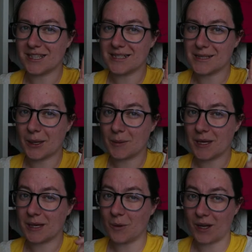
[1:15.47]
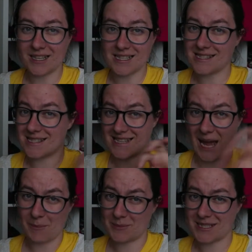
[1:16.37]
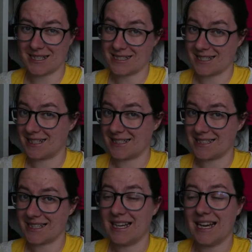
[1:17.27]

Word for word: that are coping one has snapped snapped and died.